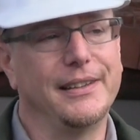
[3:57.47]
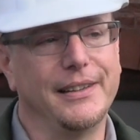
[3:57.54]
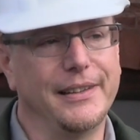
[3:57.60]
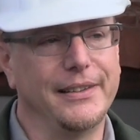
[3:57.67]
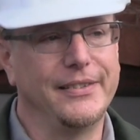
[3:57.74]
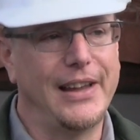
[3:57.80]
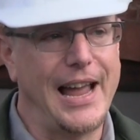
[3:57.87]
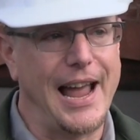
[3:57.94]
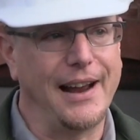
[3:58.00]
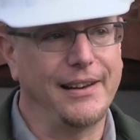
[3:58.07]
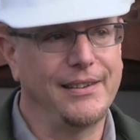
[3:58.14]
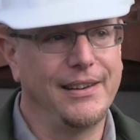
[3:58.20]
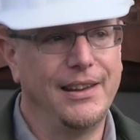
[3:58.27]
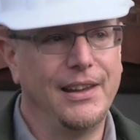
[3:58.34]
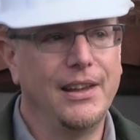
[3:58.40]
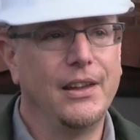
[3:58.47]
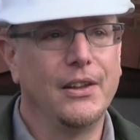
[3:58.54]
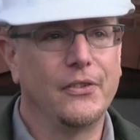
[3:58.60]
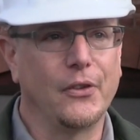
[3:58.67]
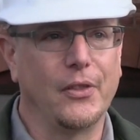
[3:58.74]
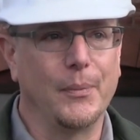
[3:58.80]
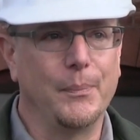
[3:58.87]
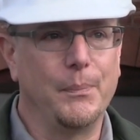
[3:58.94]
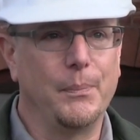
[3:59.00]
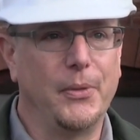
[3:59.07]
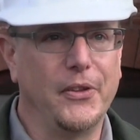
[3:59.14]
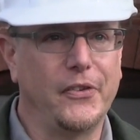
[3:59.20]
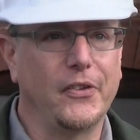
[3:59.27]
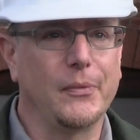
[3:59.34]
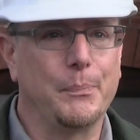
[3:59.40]
intact. So
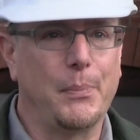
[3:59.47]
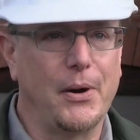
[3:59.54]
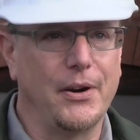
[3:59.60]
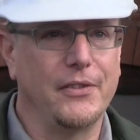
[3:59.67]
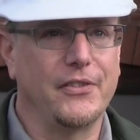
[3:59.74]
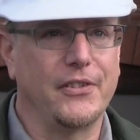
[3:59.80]
this is a part of